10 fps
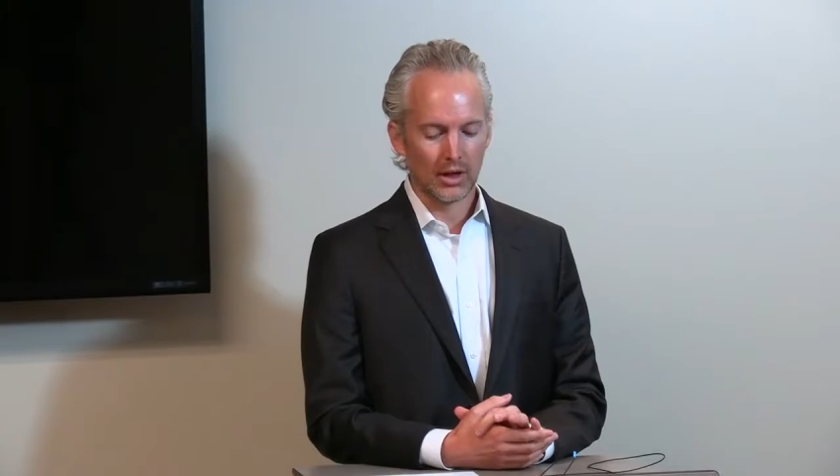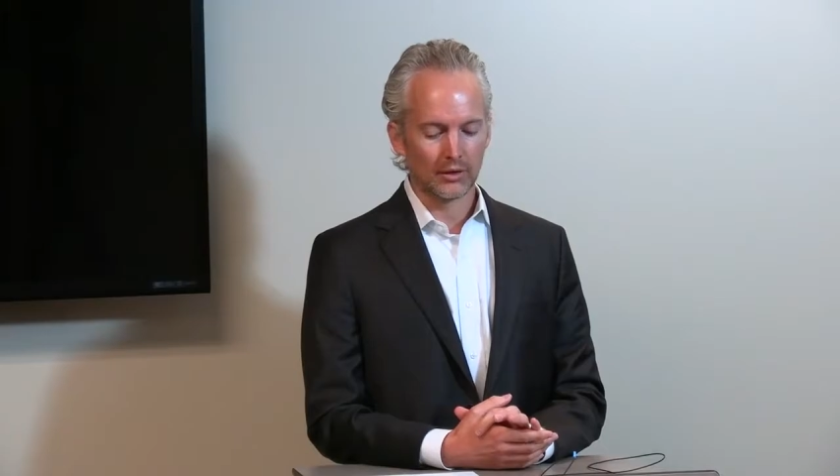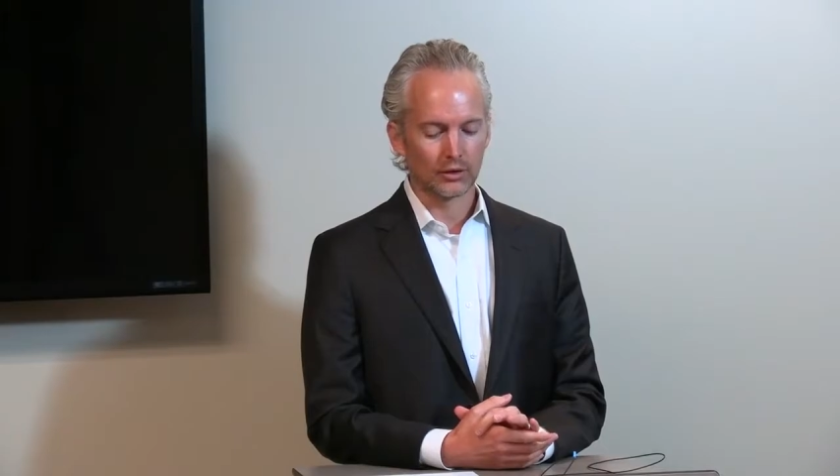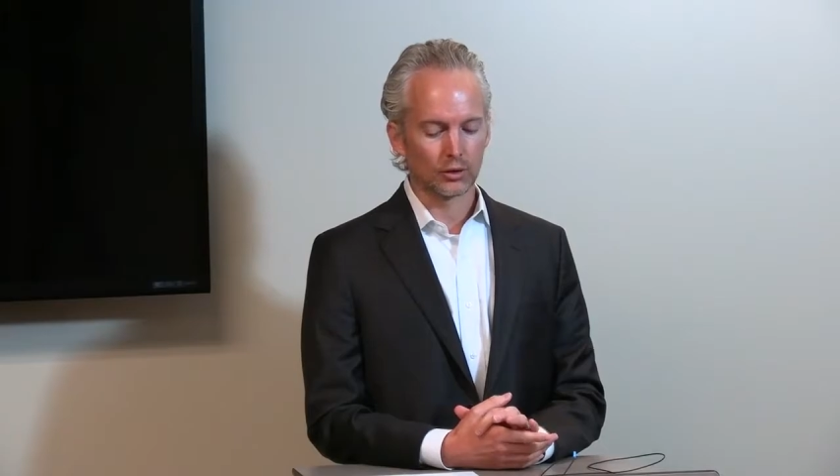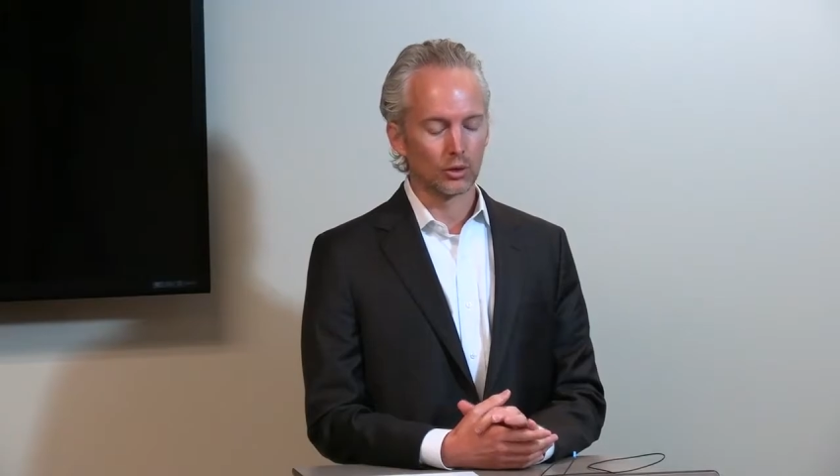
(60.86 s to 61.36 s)
And
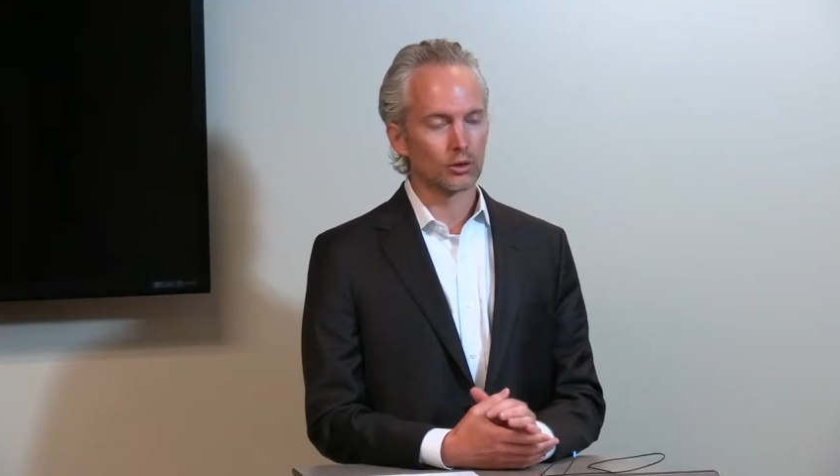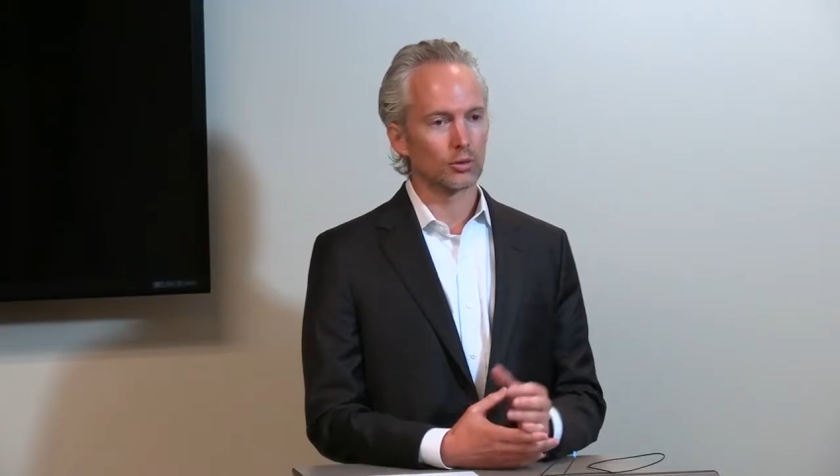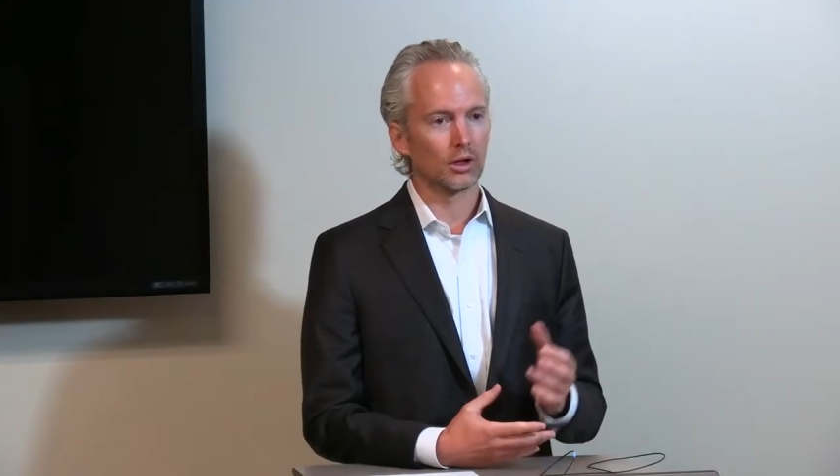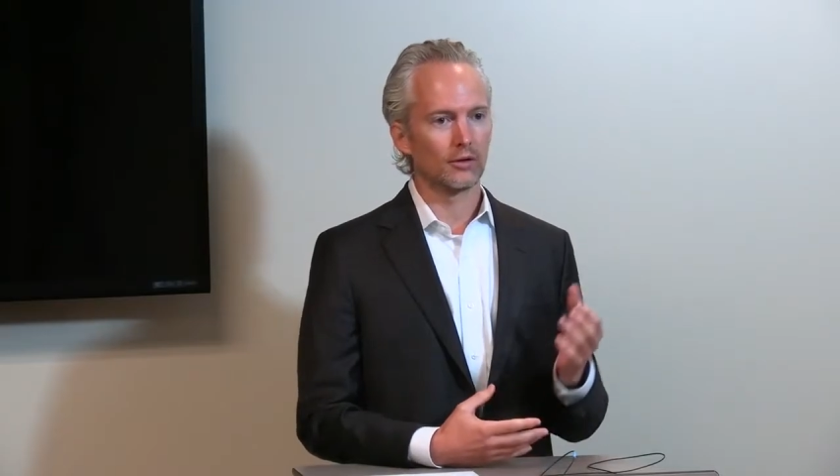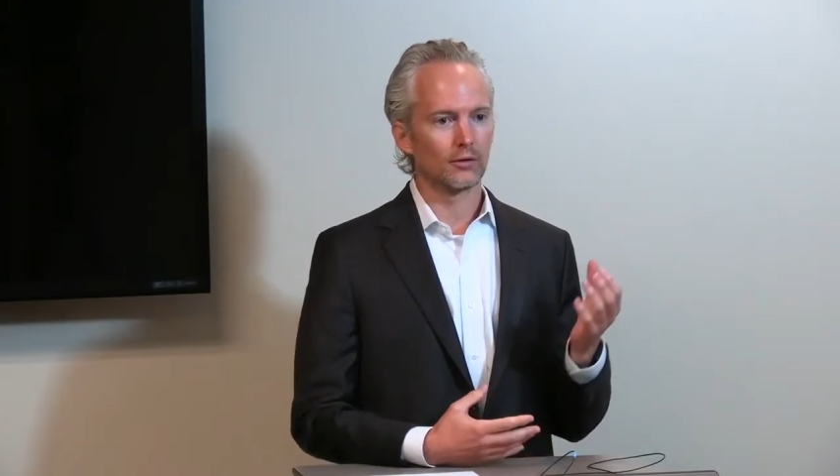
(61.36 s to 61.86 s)
the scores
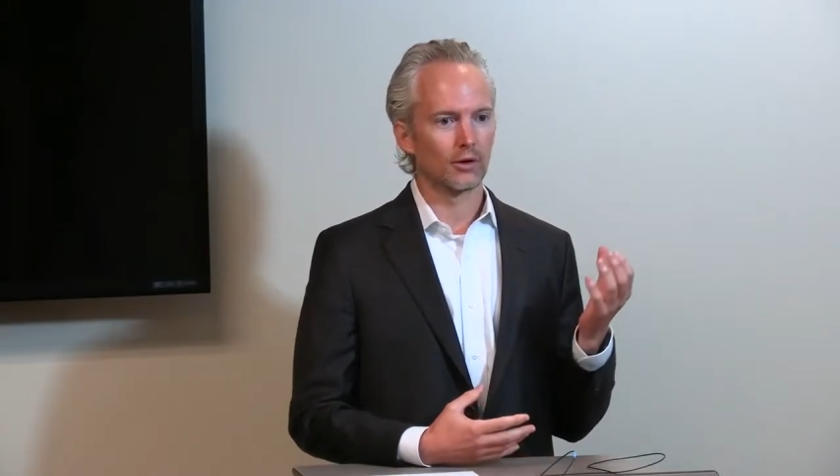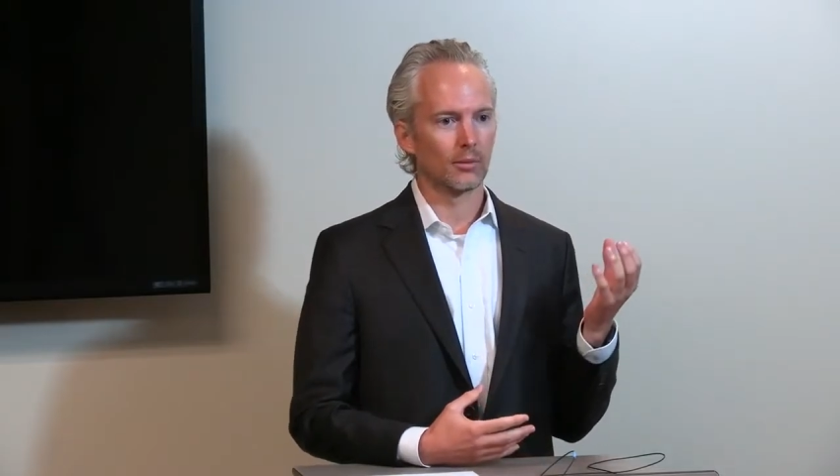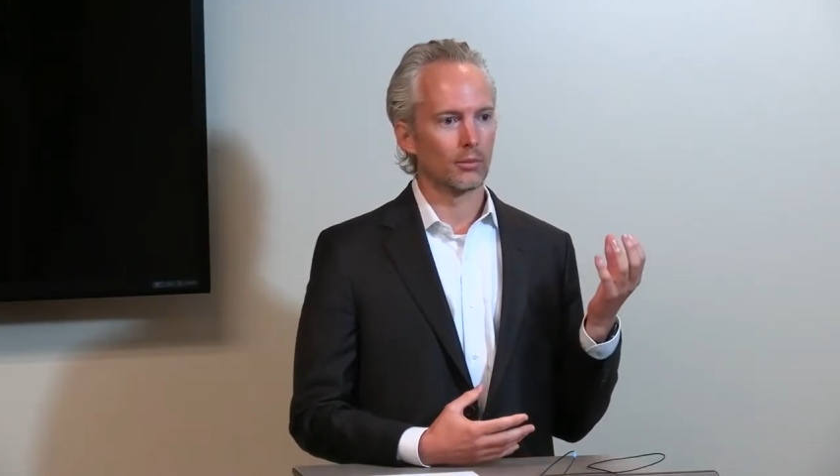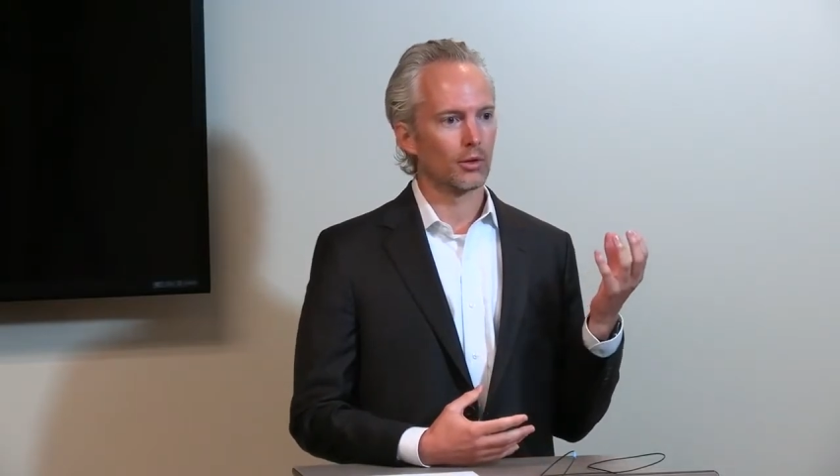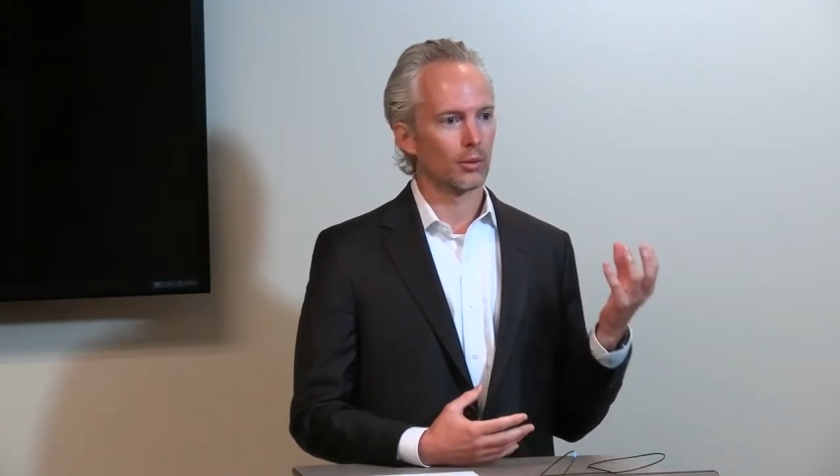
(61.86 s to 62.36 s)
run
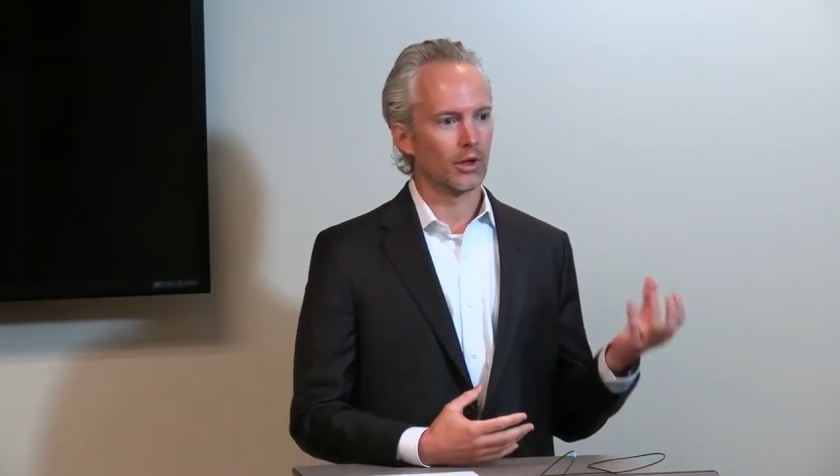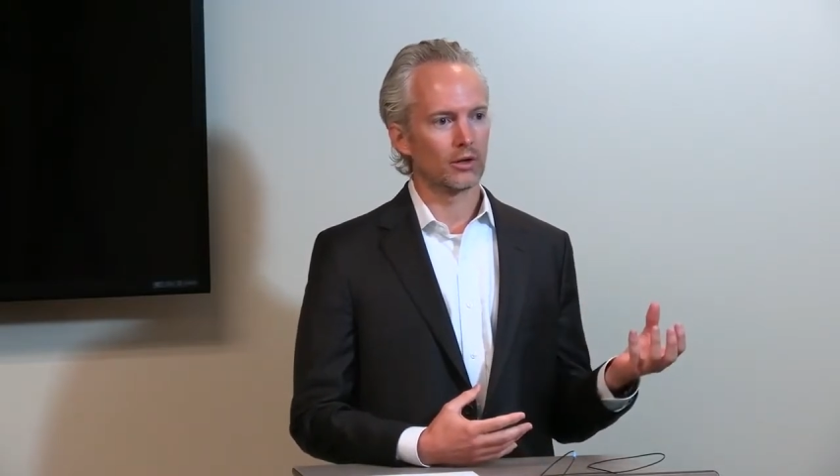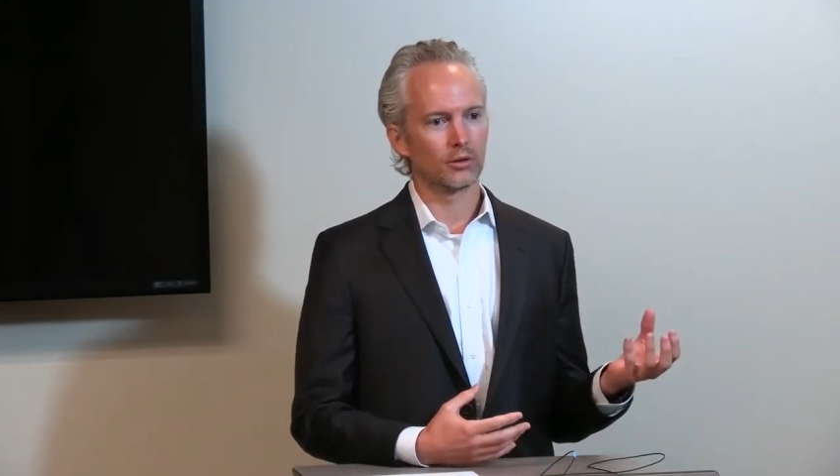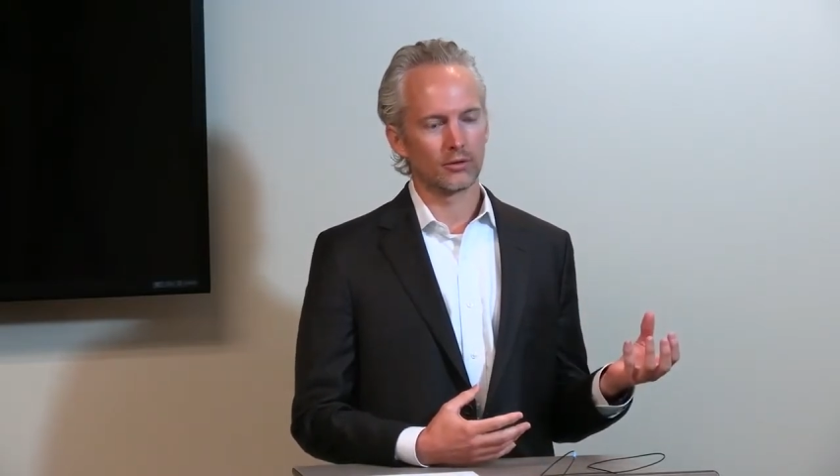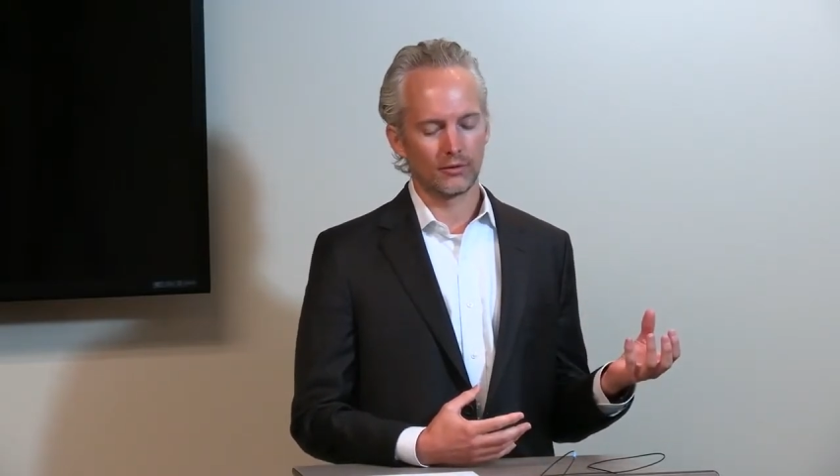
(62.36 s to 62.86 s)
from
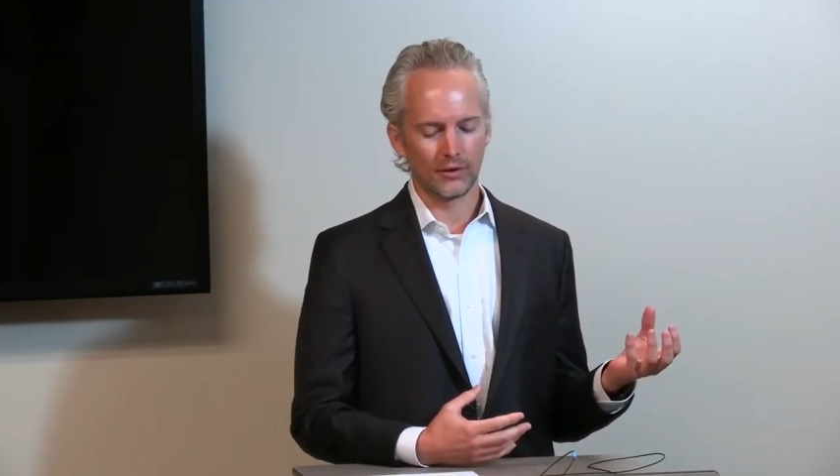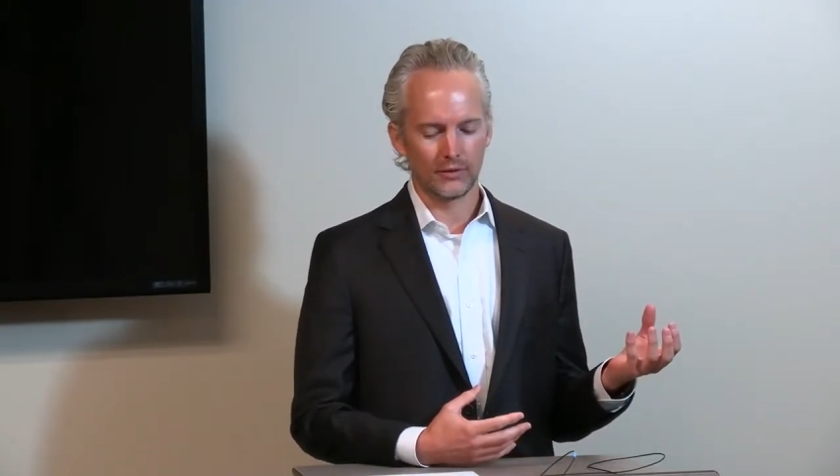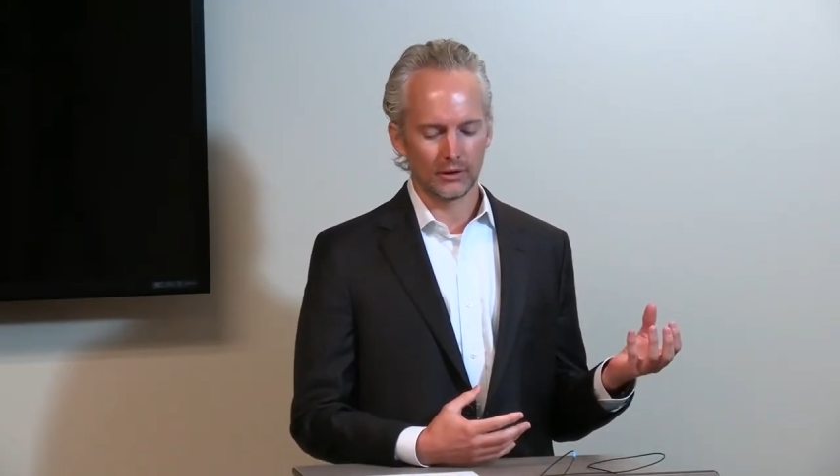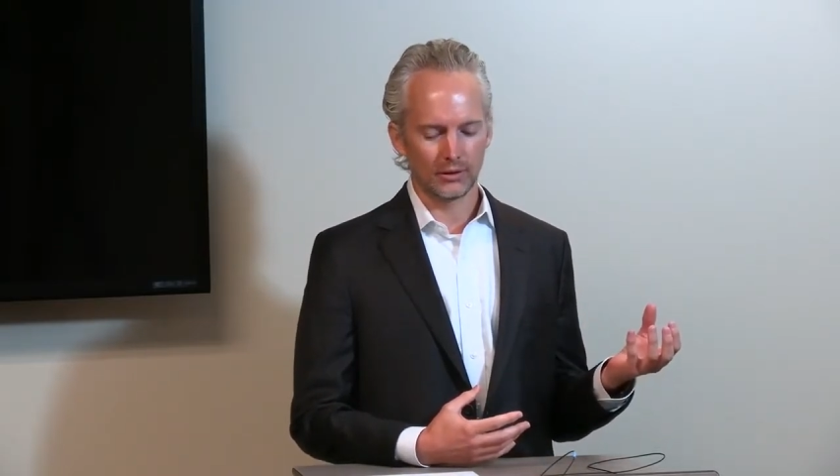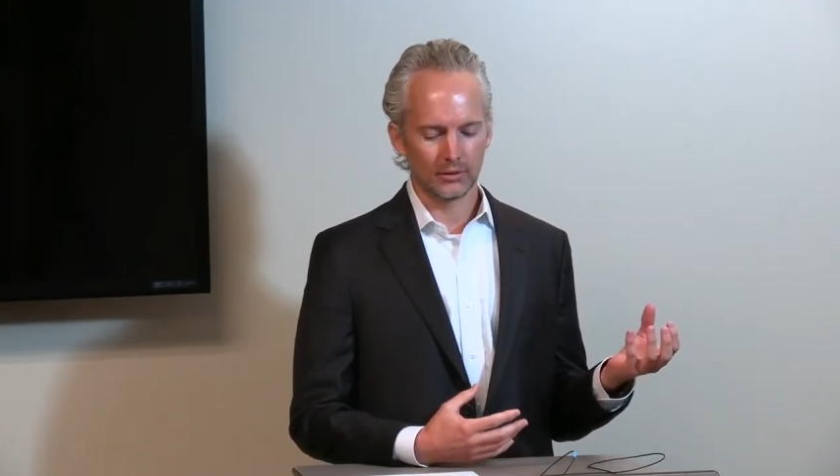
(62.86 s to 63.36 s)

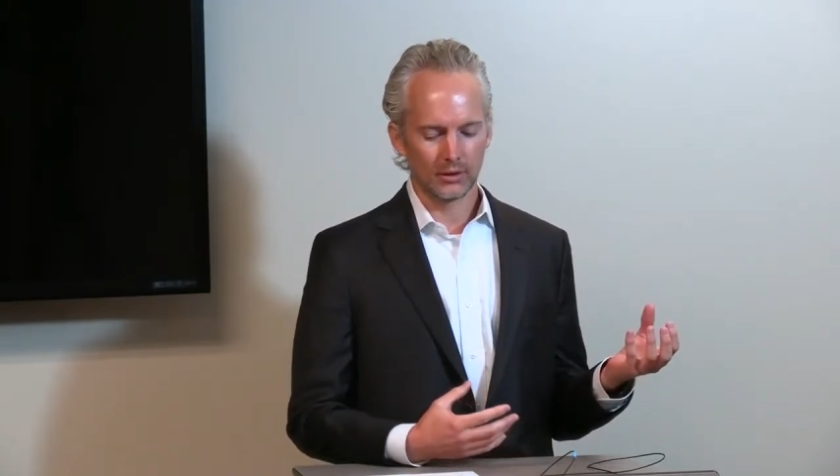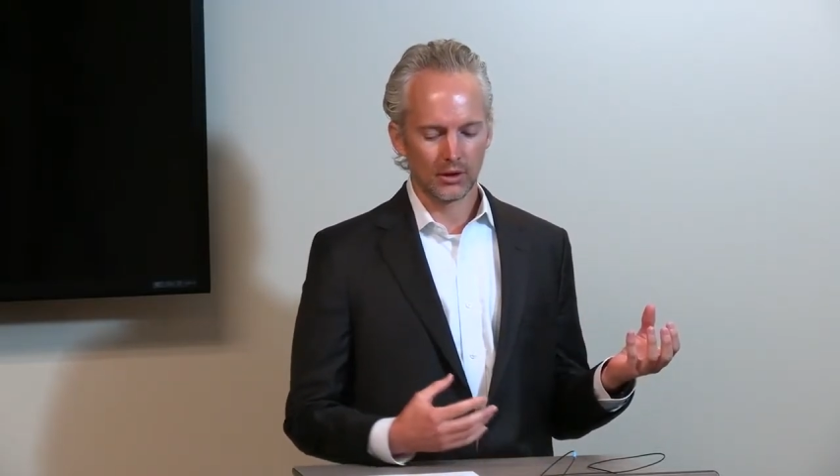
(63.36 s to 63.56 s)
350